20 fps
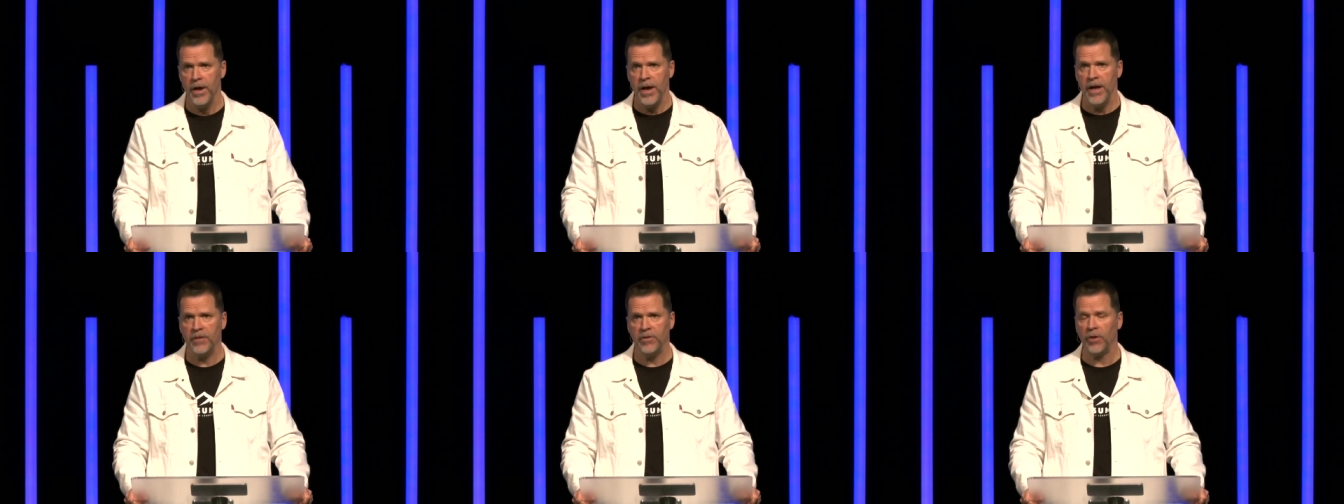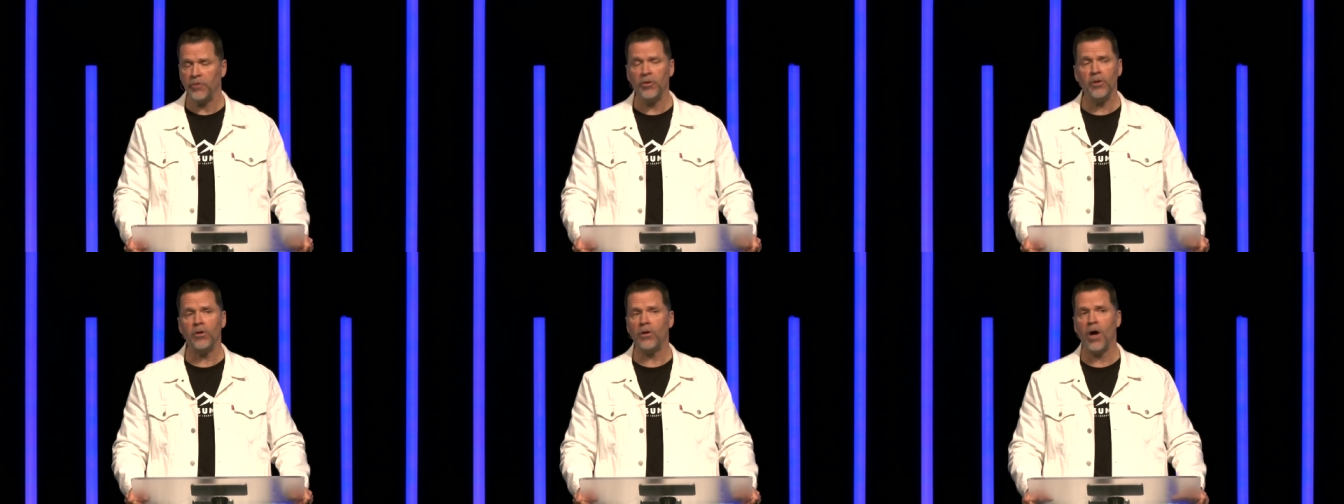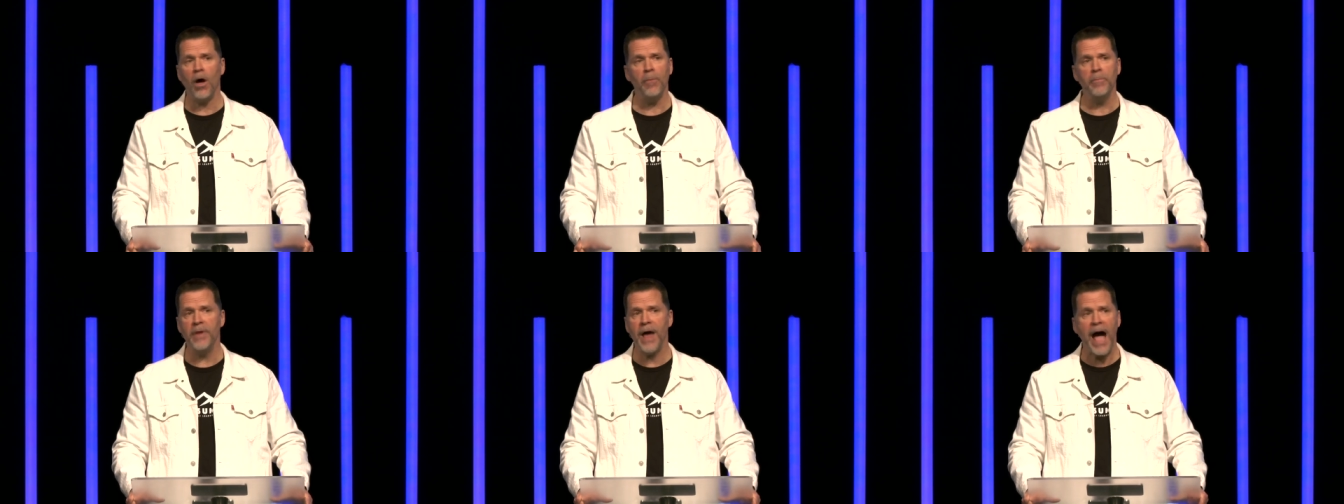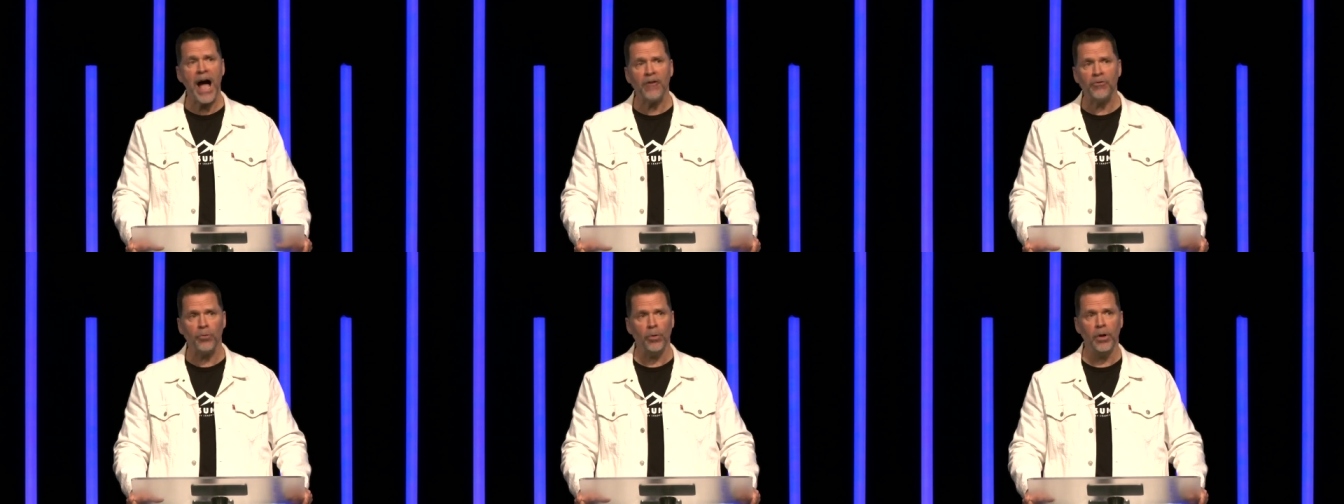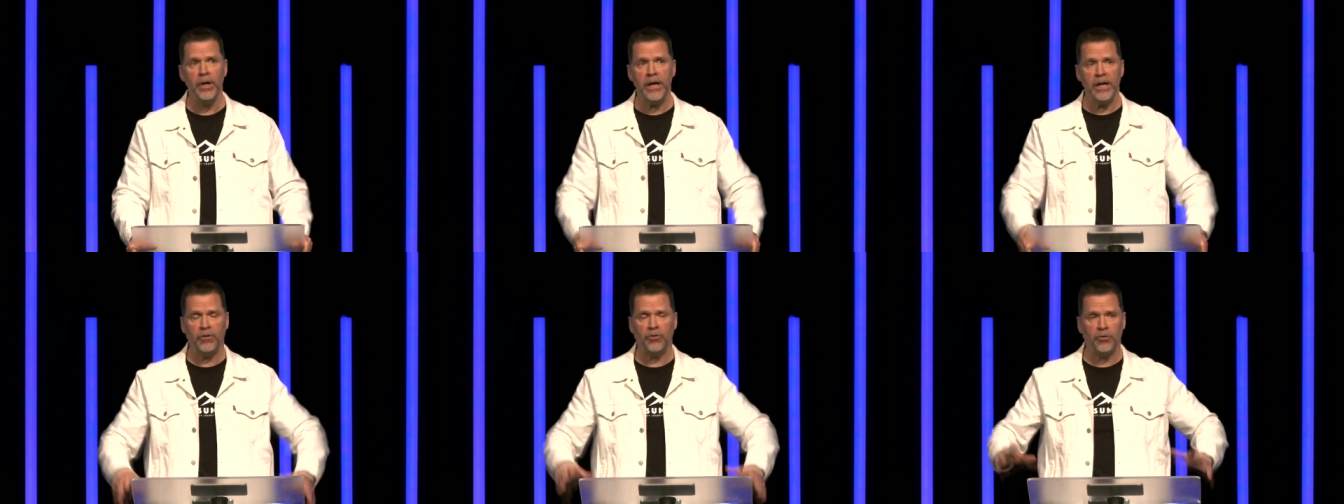It doesn't come
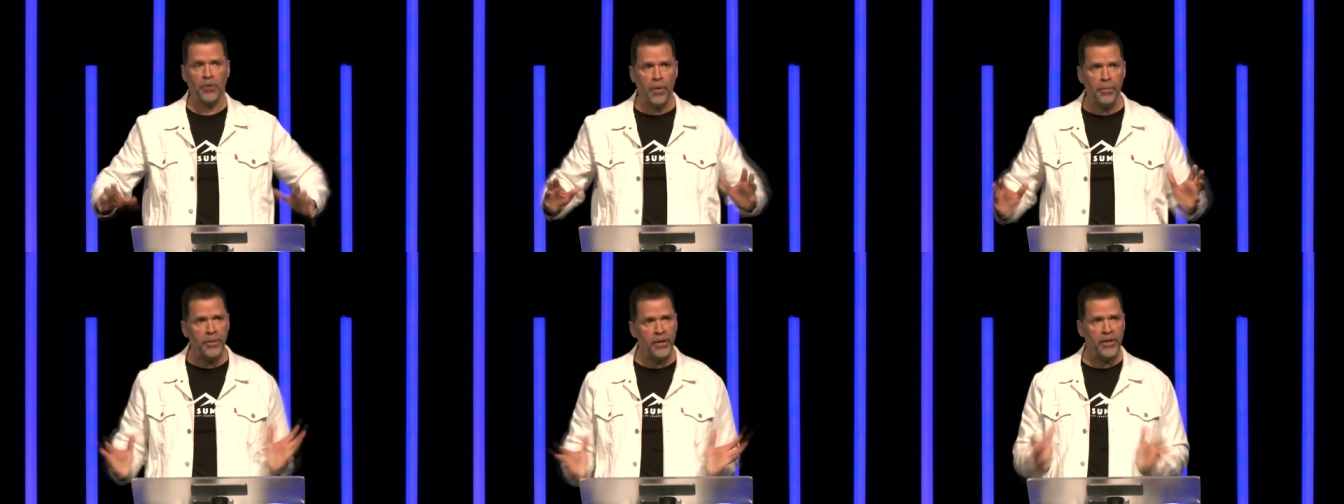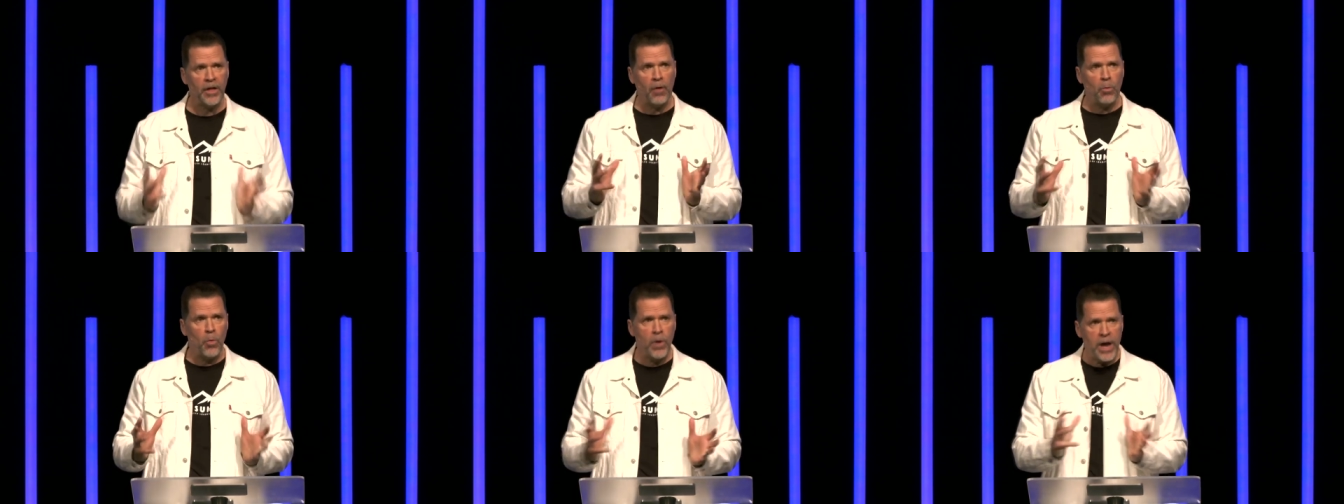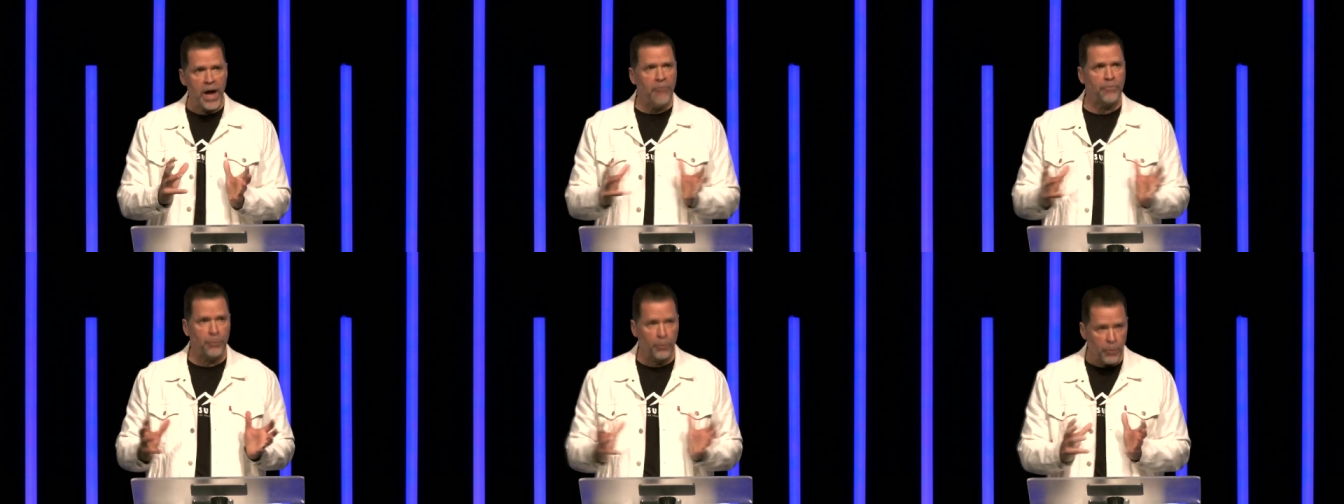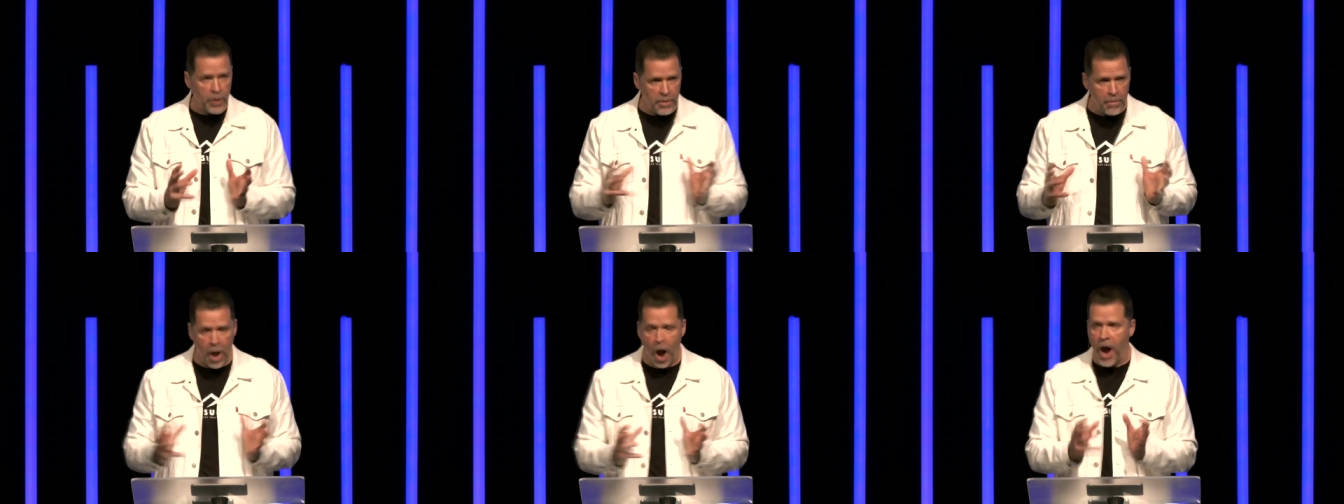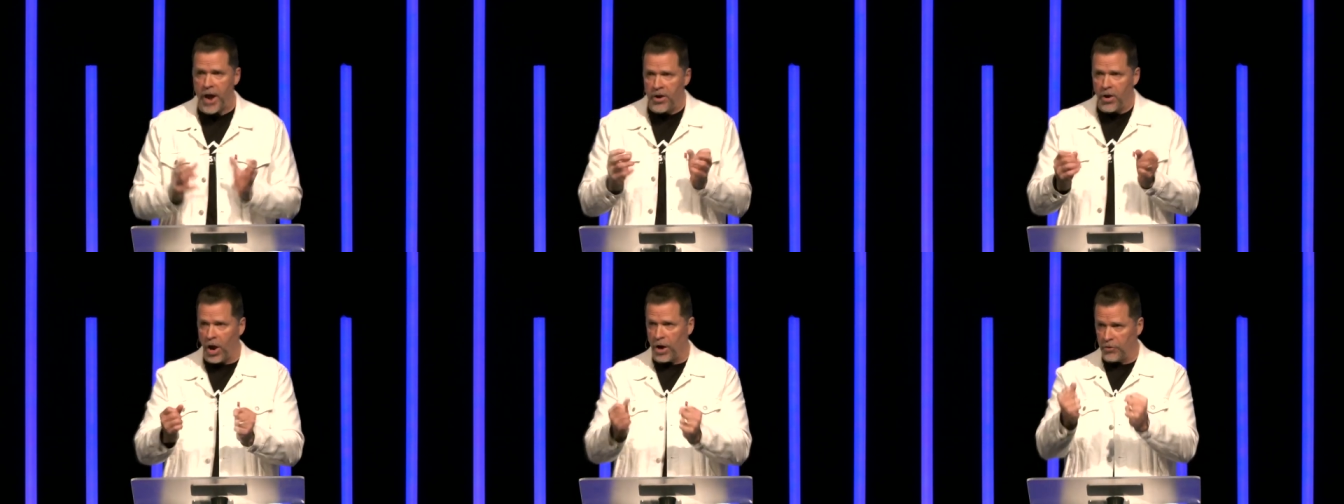naturally, it's something that we have to
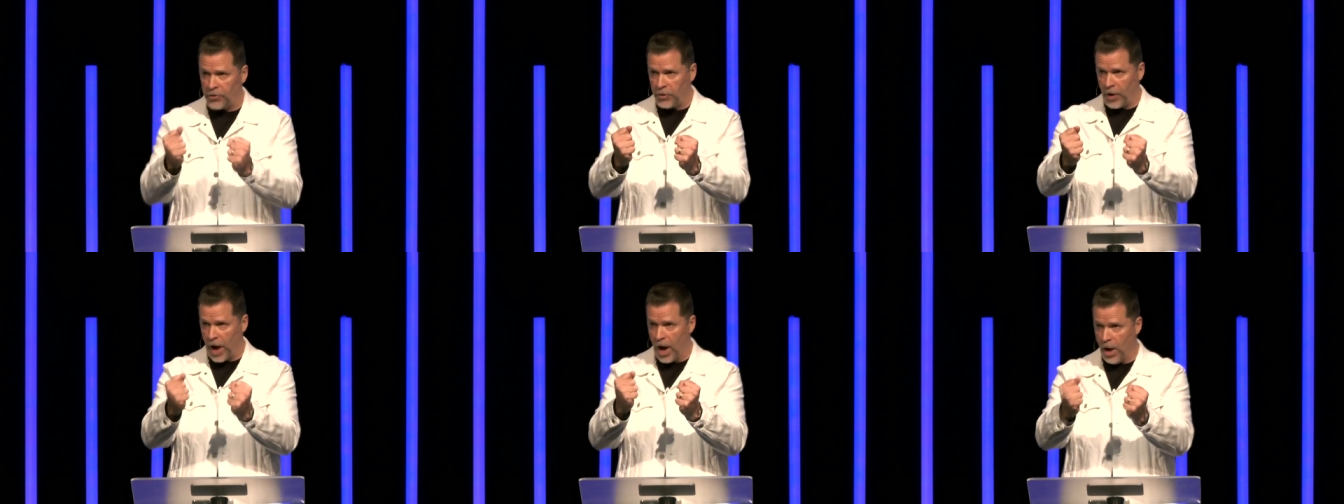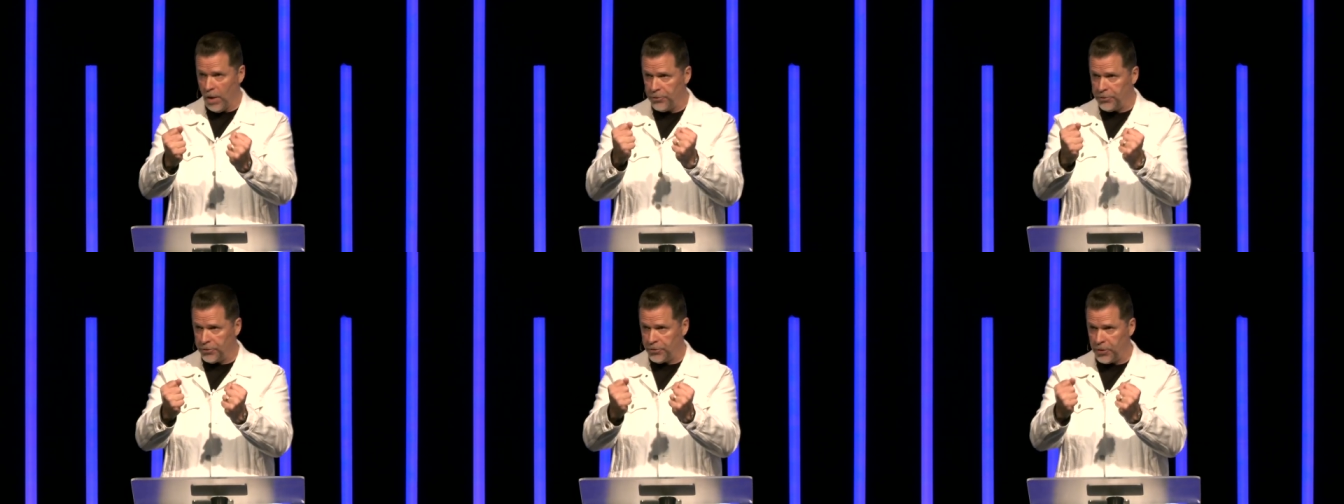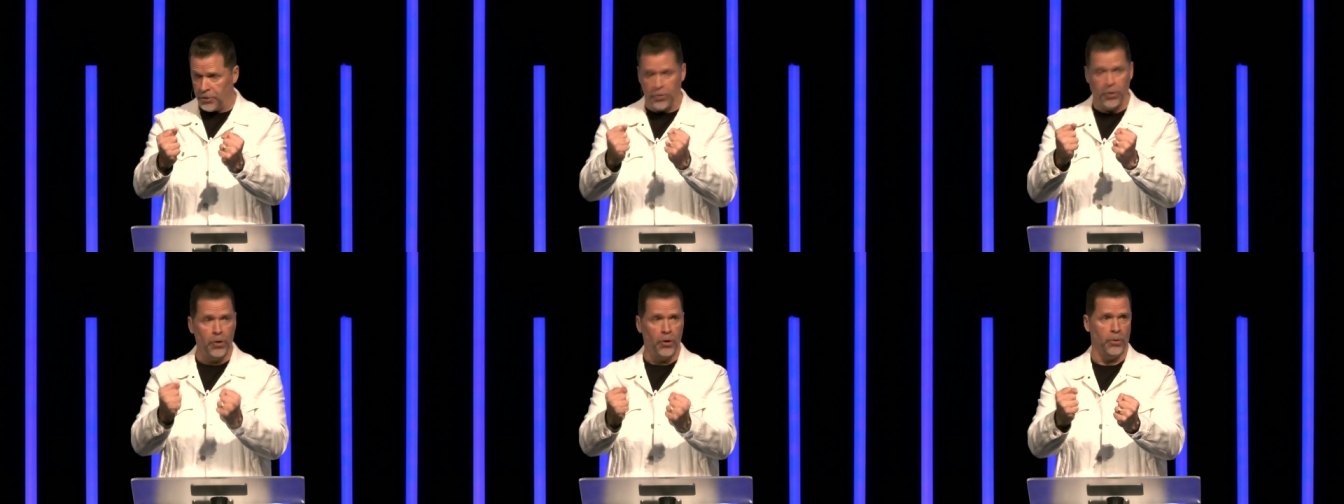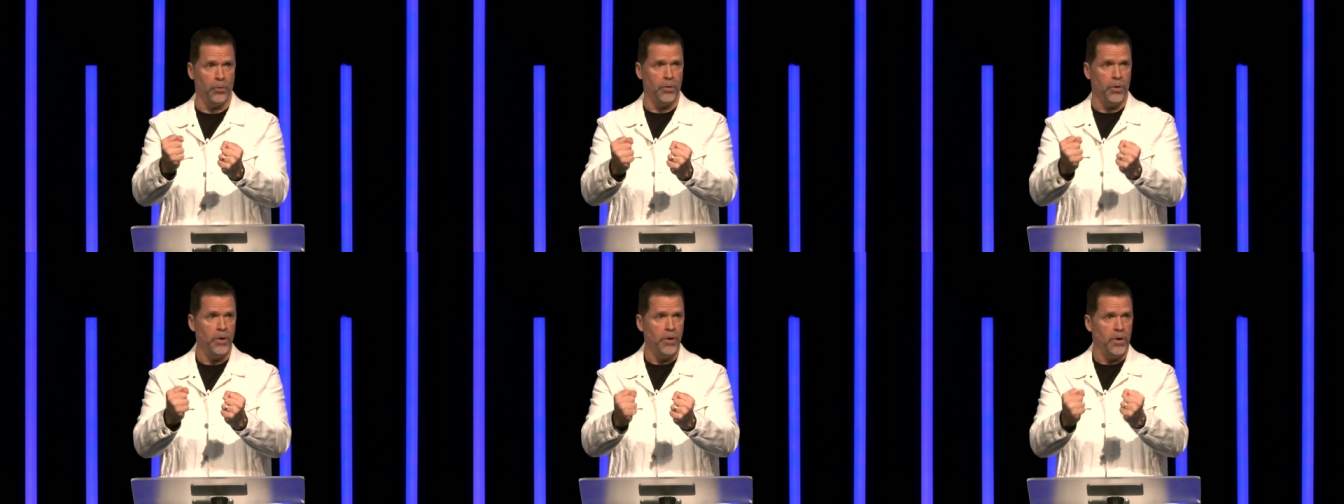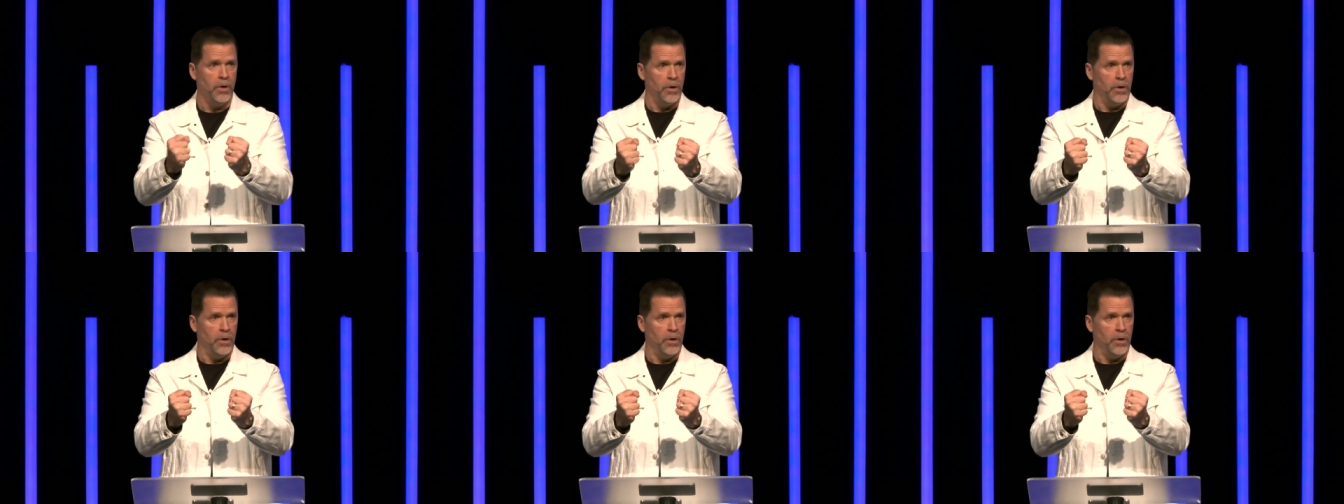remind ourselves to do.